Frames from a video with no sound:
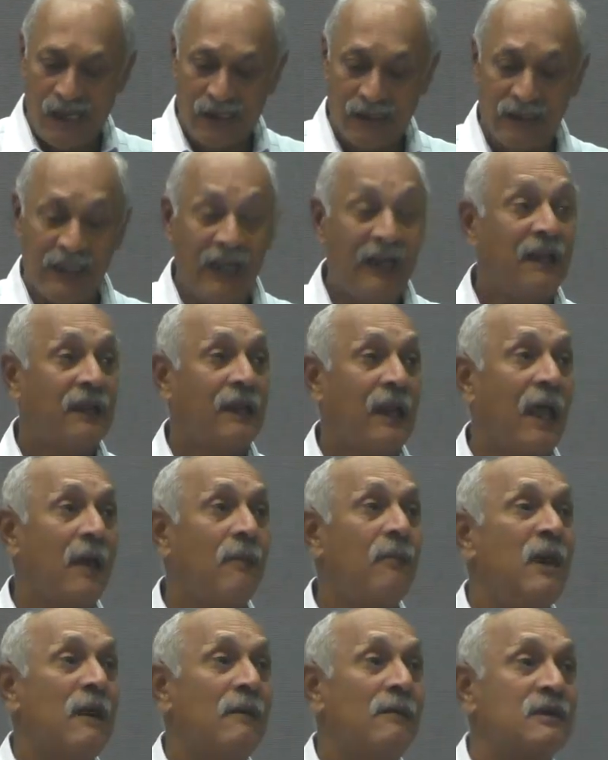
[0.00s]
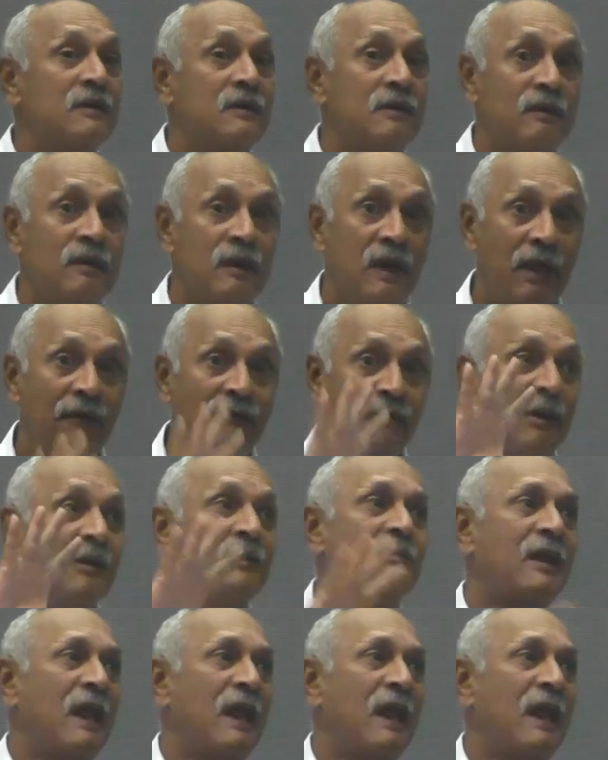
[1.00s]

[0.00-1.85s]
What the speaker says: That tie beam, depth of